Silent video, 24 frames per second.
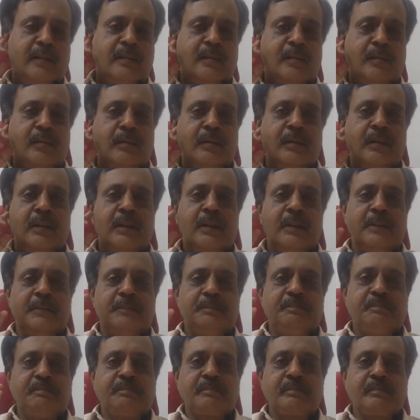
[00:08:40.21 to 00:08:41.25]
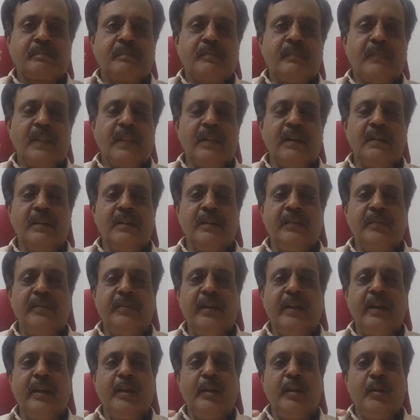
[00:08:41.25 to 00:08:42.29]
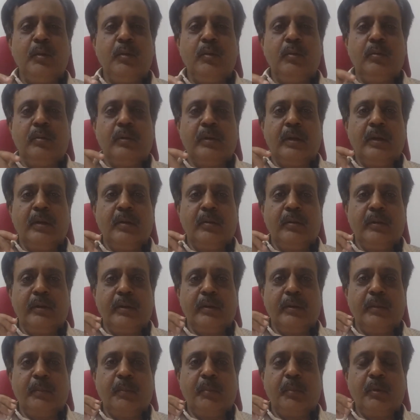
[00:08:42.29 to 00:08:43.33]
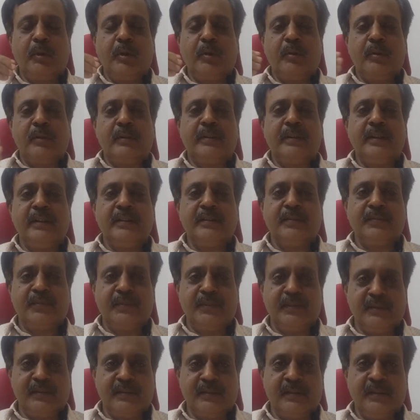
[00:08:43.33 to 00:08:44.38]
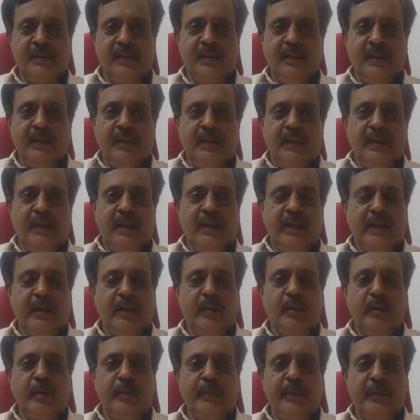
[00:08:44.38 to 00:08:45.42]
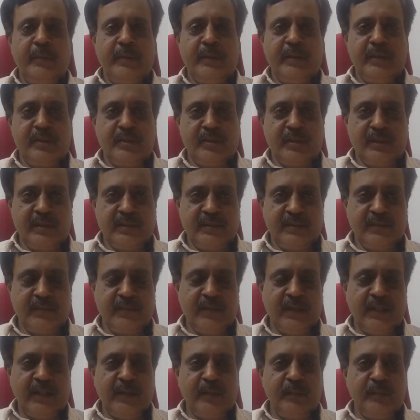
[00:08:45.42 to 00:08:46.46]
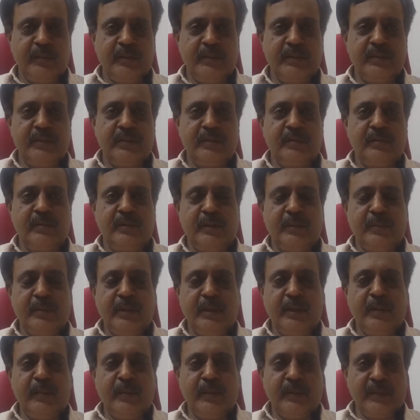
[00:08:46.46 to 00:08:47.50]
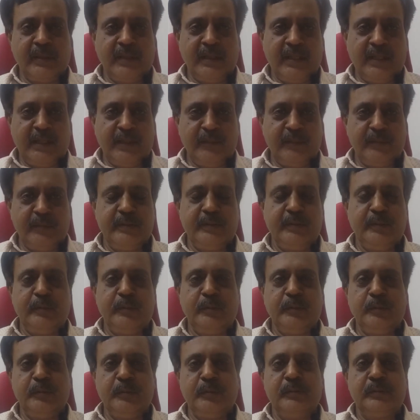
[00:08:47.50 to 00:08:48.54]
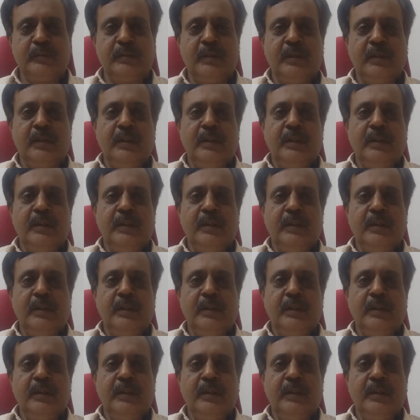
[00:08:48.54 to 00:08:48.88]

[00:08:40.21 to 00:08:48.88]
So the way you put your things first, like it may be a choice of language, depending upon the language you use,